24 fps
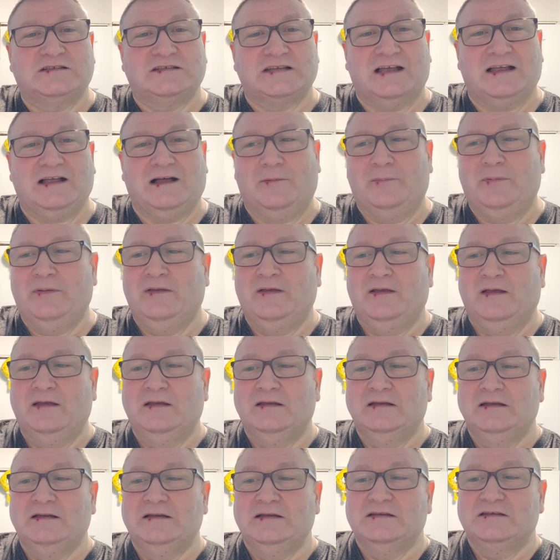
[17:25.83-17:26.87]
tap.
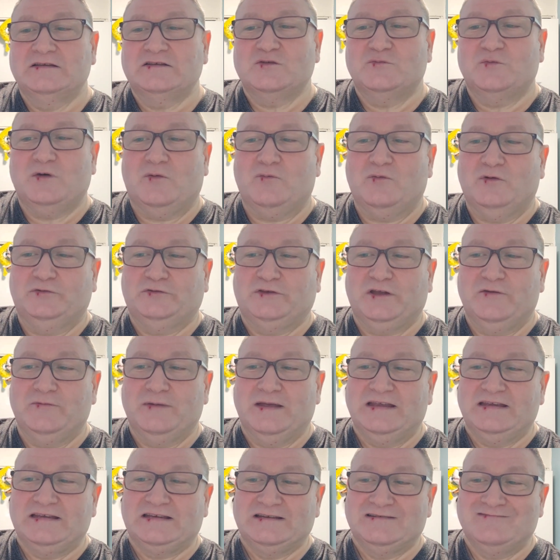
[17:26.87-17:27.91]
So what we'll do
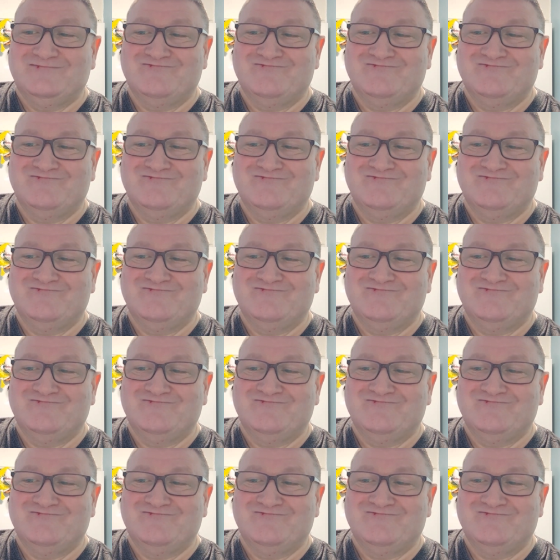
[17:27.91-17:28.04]
is,